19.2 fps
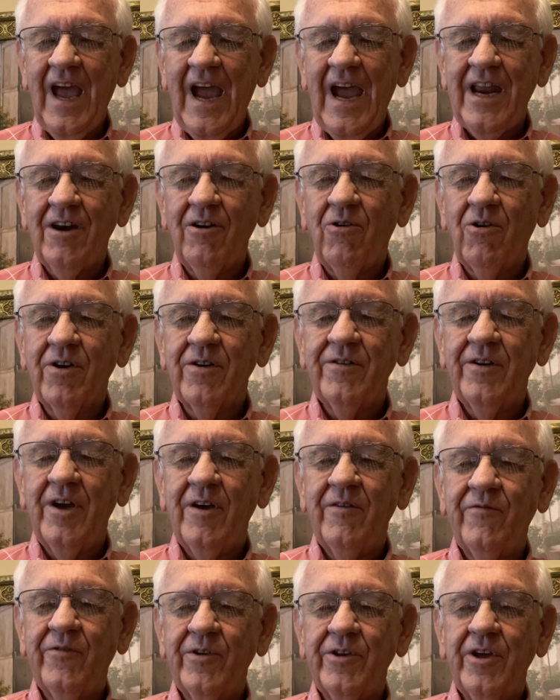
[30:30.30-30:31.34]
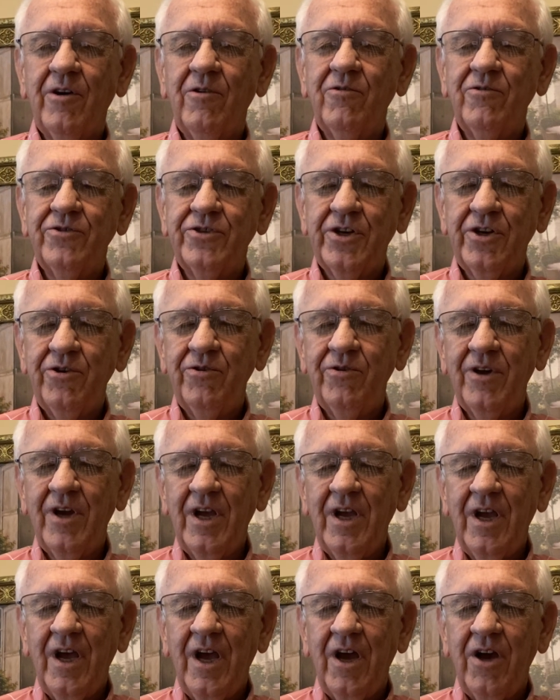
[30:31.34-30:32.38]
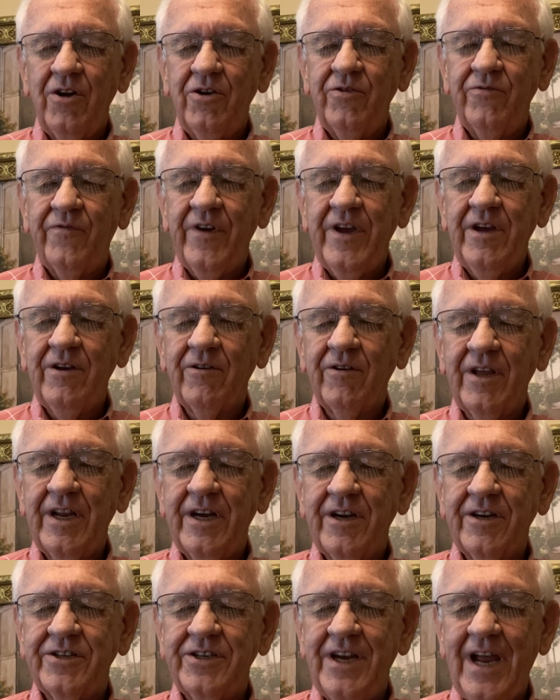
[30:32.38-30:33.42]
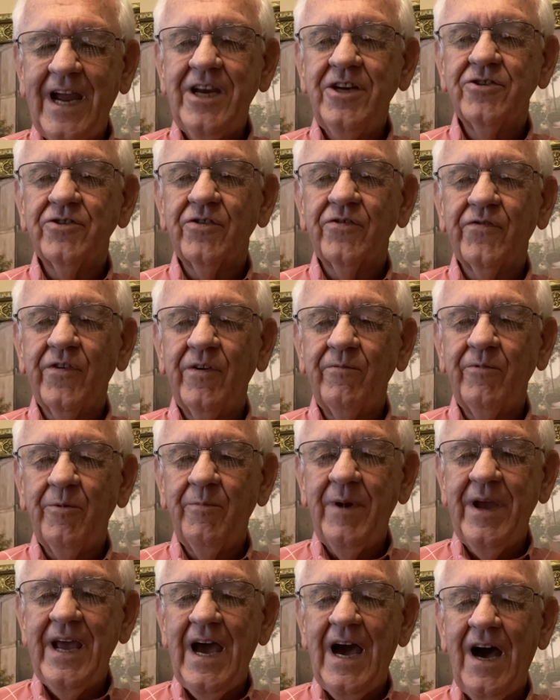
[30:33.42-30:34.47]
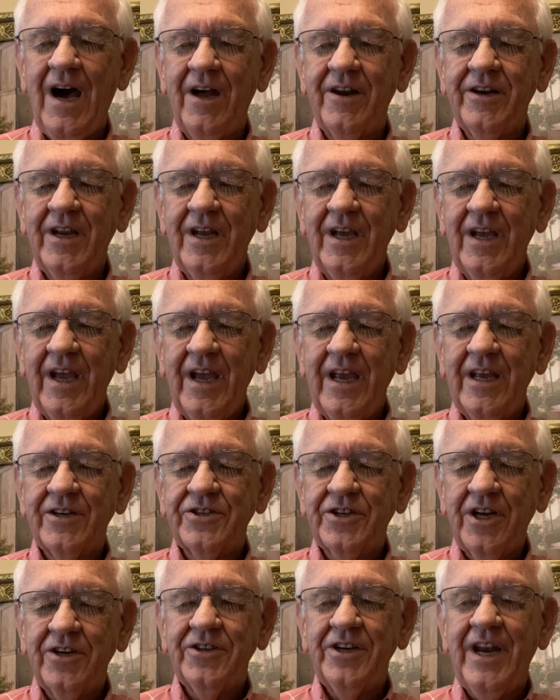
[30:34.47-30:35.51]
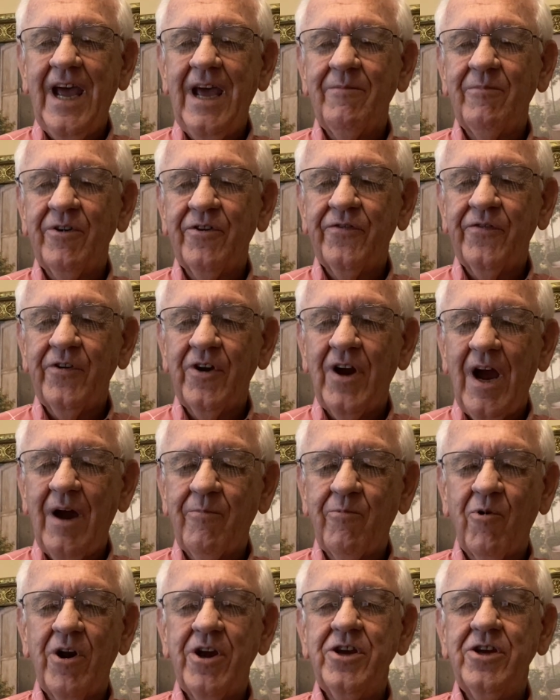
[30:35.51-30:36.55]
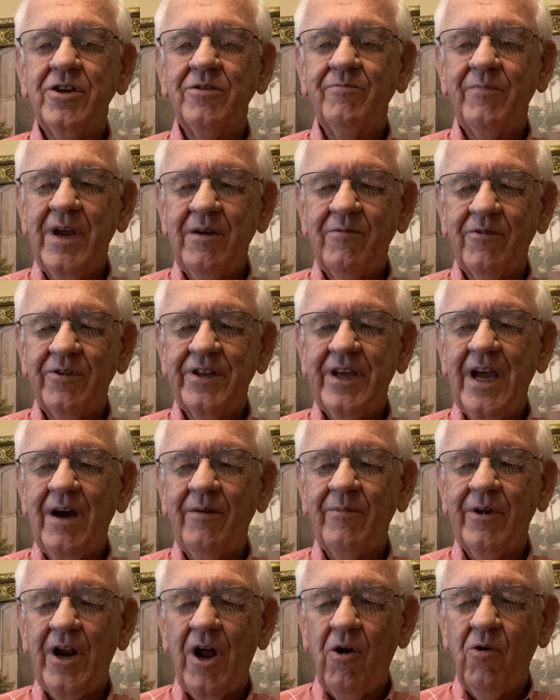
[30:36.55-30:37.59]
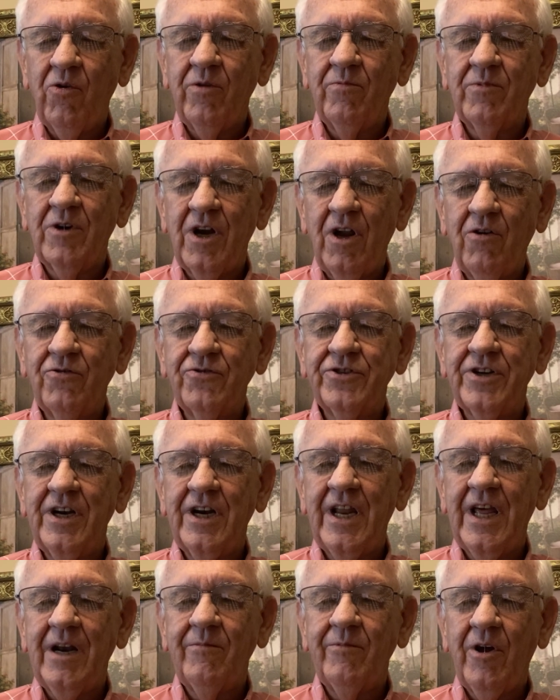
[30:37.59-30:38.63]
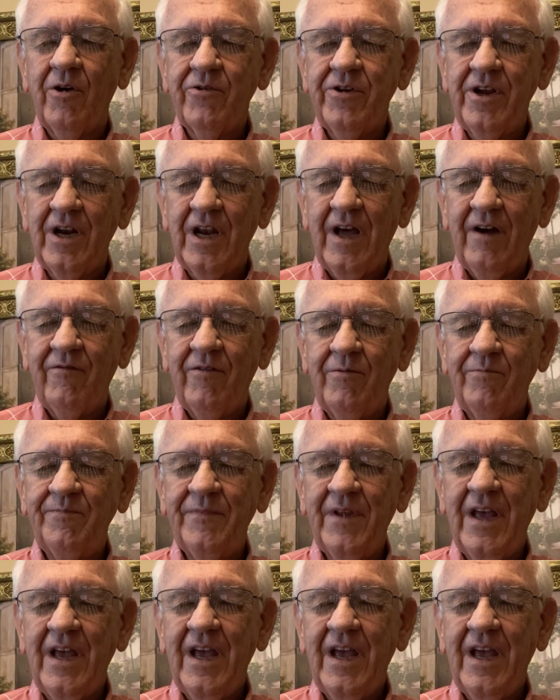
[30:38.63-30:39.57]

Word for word: And Lord, uh, for those who who feel that it's dangerous for them to be out in such an atmosphere, I pray you'd meet with them and hold them close and let them know you love them.